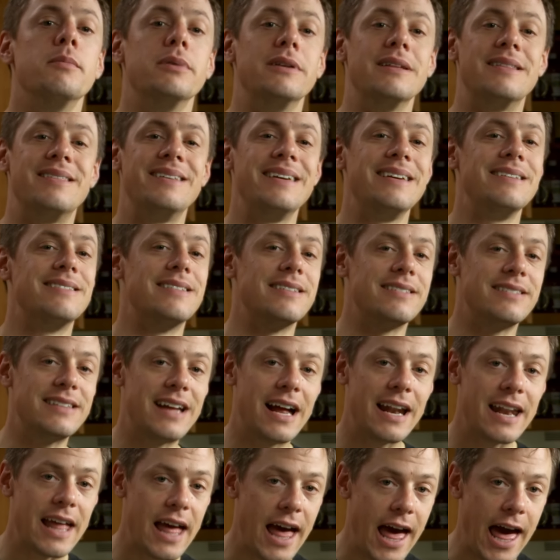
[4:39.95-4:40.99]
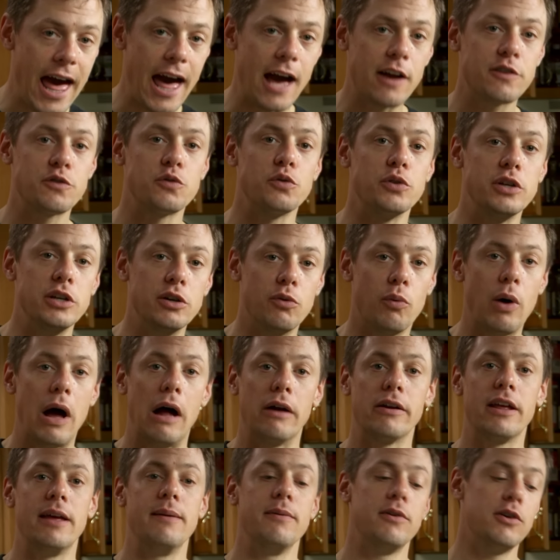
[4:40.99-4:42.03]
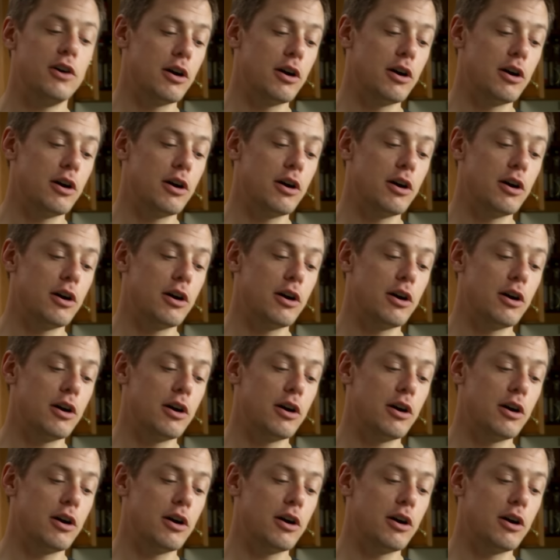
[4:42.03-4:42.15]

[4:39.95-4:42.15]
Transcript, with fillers: But the thing is, it's not actually a wild game